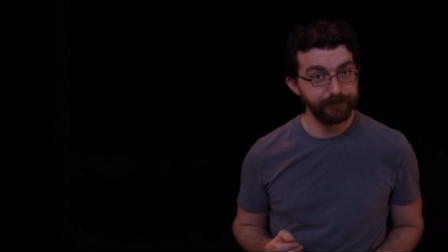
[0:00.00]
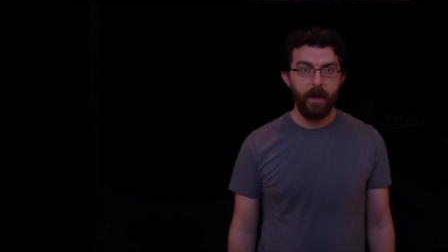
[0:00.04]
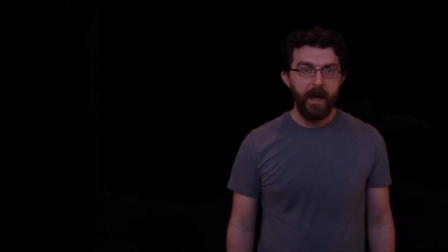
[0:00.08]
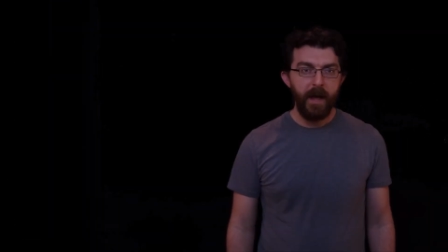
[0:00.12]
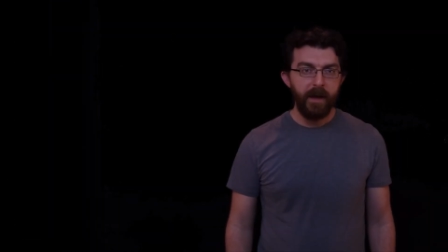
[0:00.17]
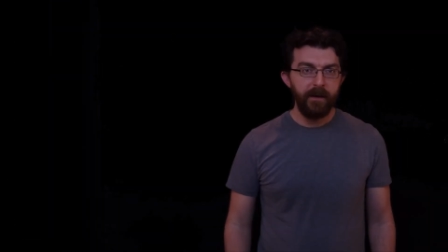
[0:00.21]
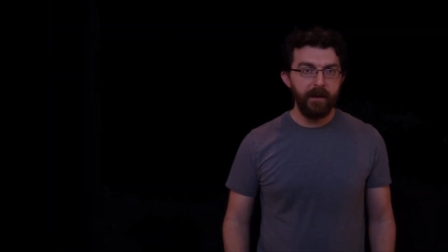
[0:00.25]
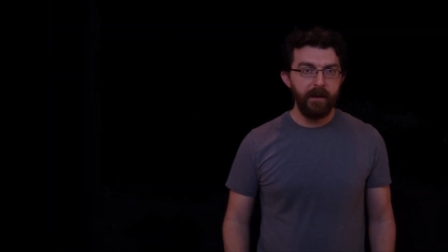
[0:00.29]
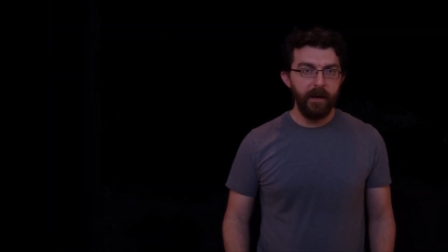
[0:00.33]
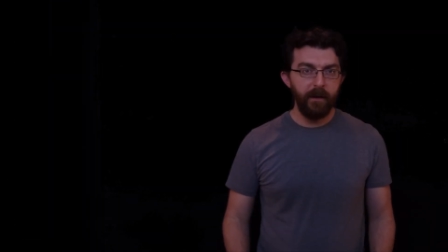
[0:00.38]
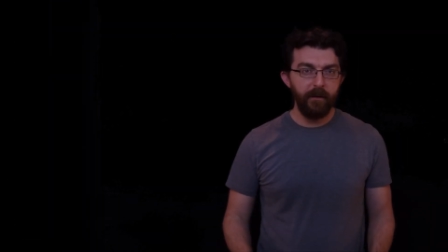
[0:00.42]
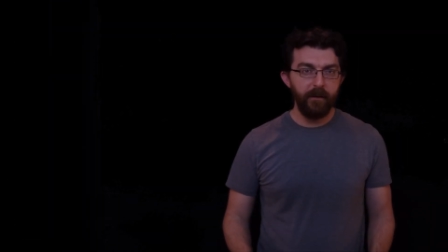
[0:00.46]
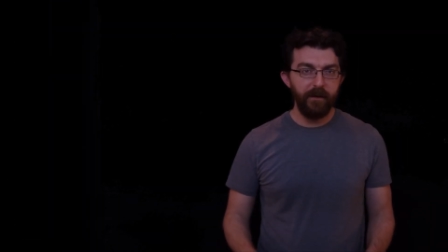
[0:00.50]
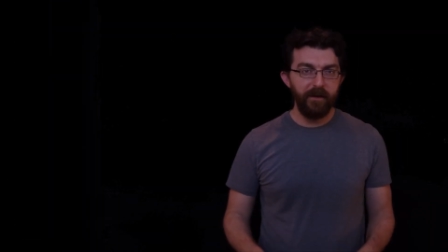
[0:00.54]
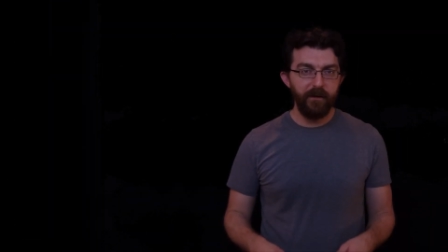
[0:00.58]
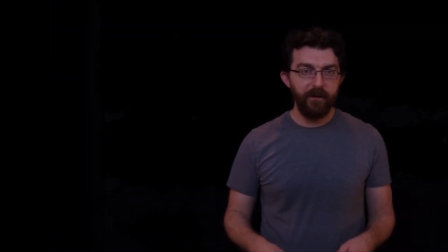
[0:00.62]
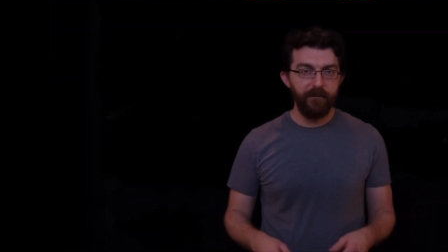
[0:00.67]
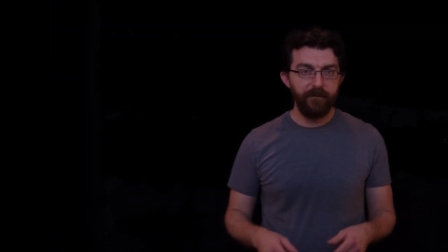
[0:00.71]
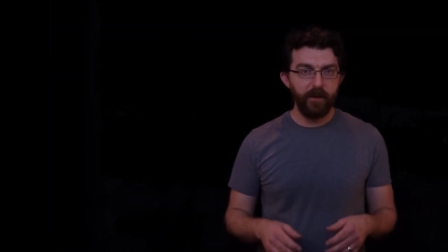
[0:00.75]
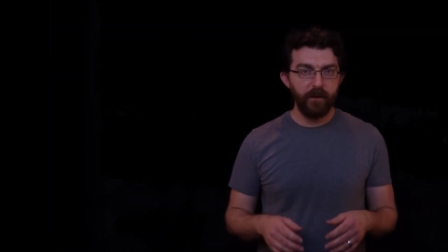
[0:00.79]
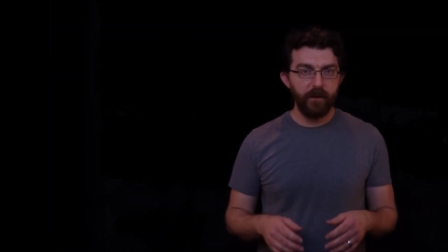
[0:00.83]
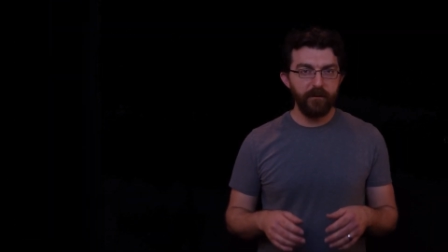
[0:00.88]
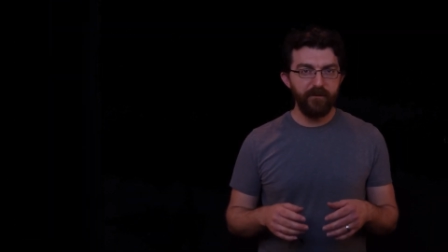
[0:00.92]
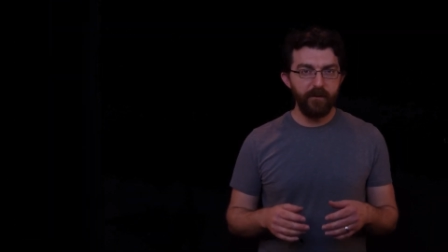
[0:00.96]
Now,
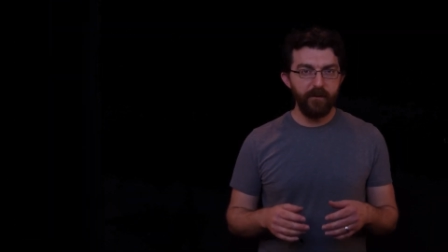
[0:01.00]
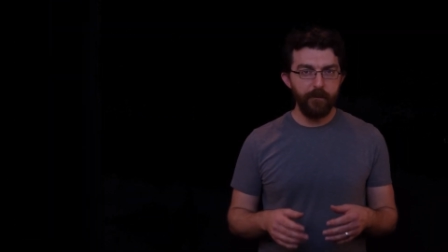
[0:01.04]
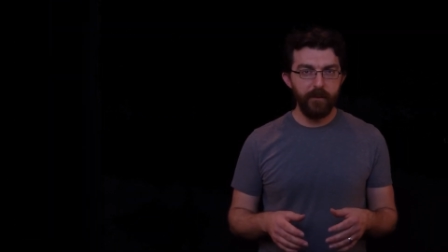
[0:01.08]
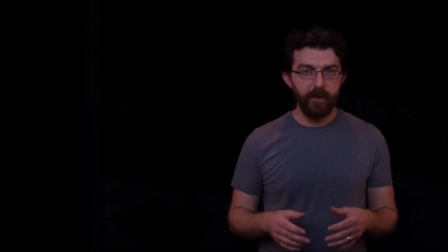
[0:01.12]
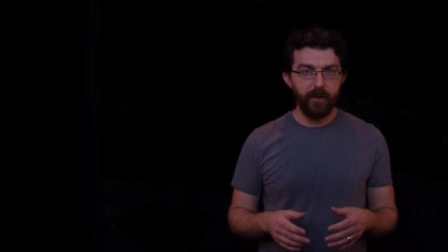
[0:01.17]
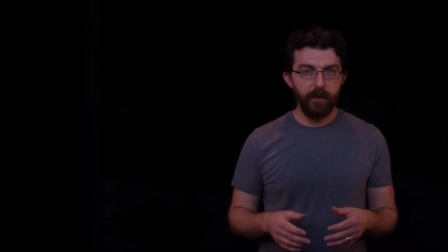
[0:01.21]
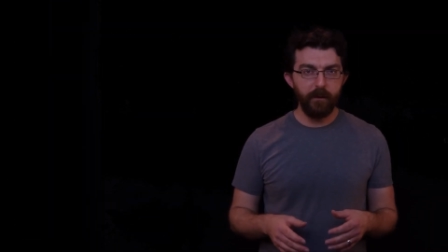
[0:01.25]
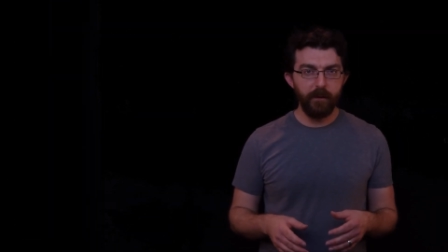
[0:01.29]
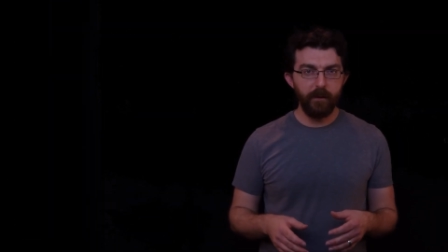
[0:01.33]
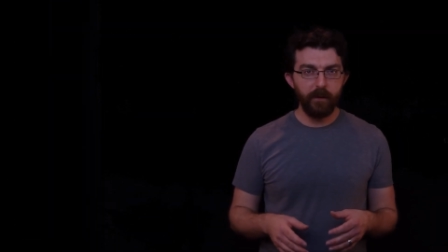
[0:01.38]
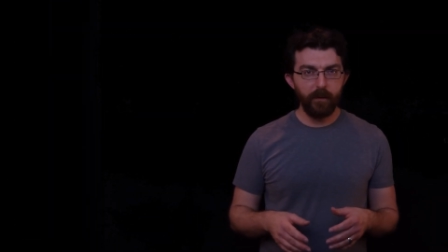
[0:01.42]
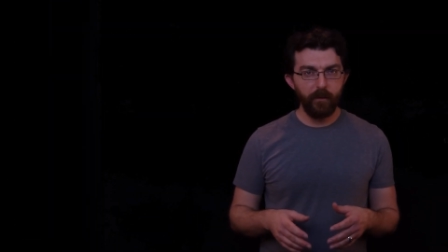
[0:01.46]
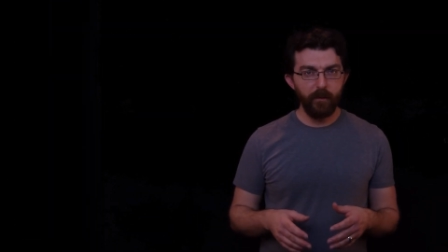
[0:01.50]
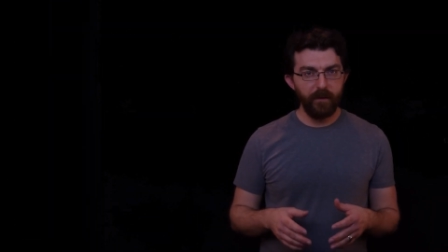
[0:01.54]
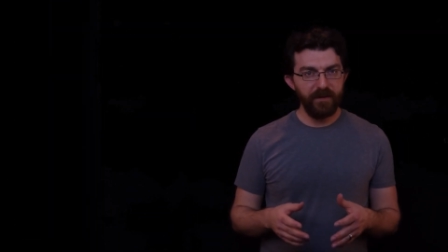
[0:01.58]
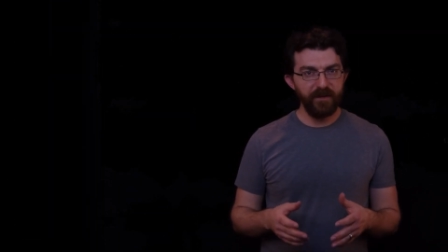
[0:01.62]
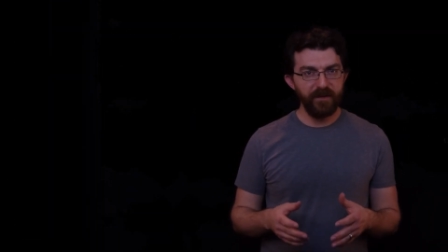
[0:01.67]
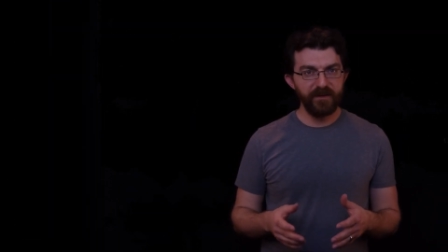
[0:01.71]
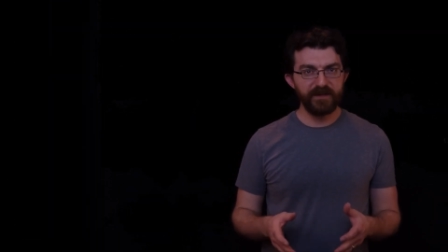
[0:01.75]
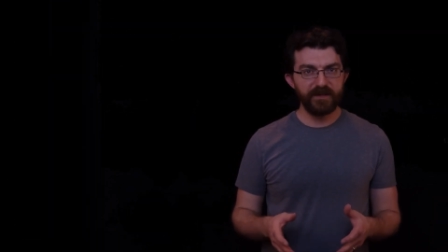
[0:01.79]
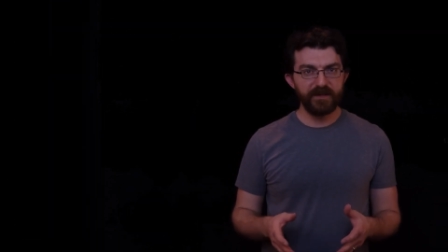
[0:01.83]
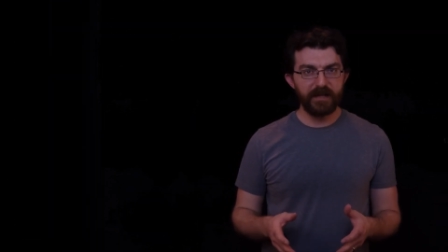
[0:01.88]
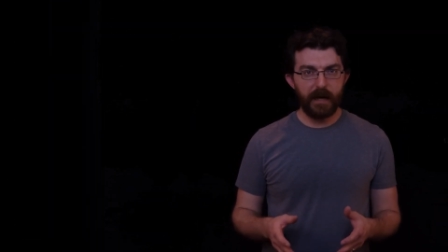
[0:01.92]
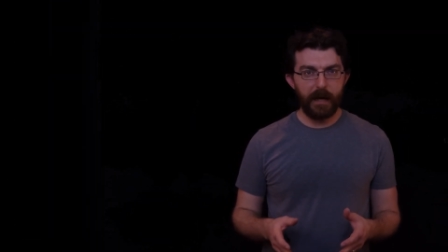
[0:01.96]
if you're familiar with
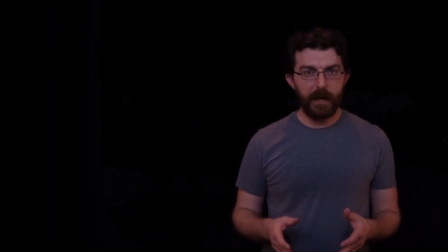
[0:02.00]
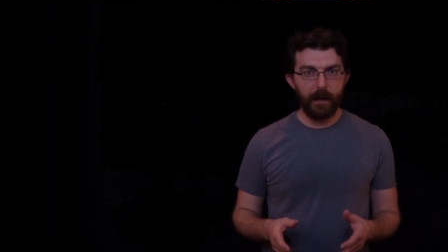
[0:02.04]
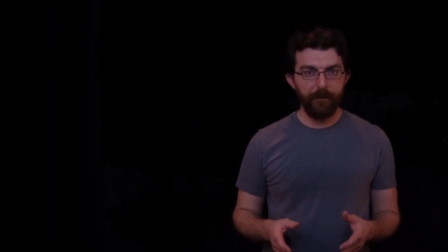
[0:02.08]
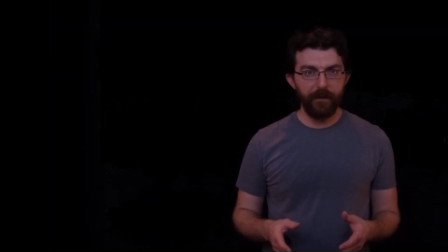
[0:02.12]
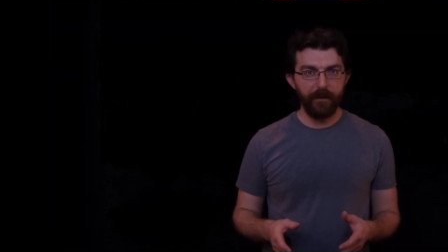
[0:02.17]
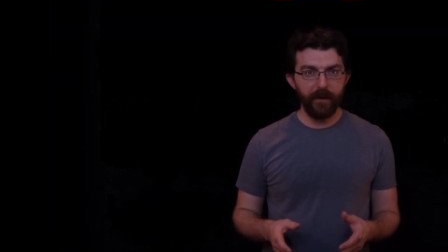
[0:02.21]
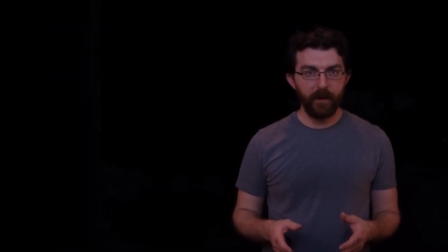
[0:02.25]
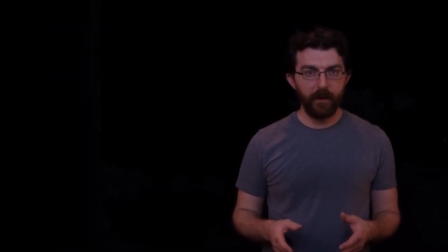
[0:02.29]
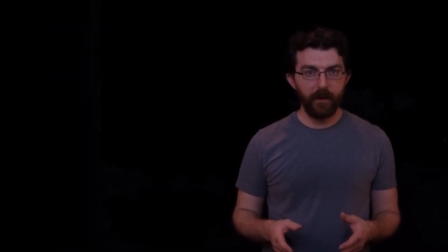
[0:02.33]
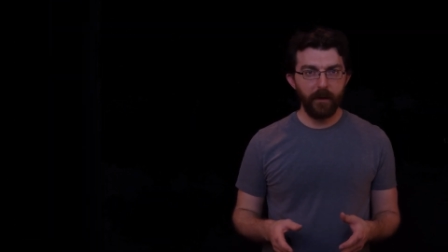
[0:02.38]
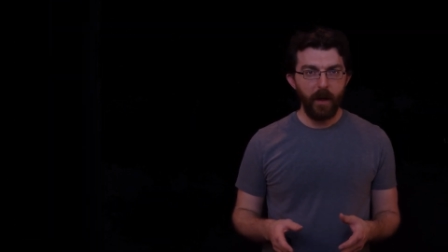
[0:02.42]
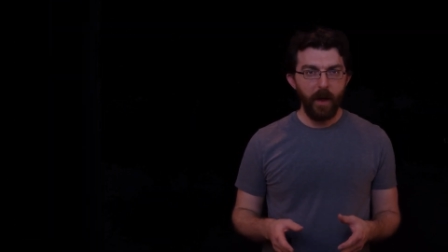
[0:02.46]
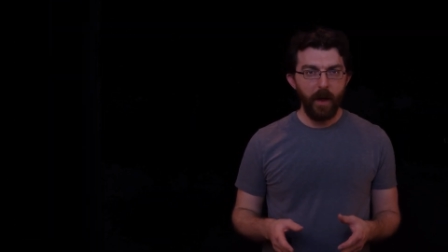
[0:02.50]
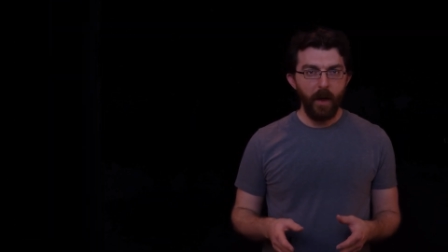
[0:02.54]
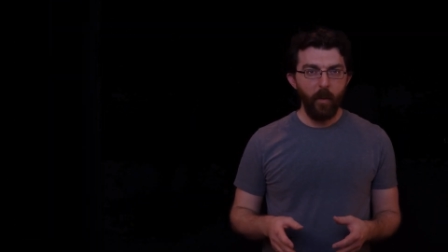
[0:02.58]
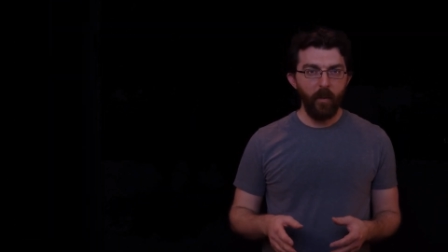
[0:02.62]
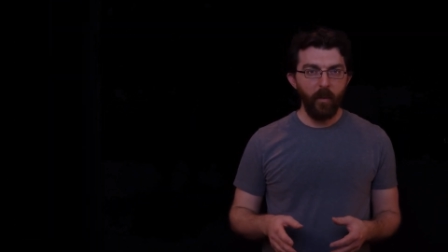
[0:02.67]
this topic,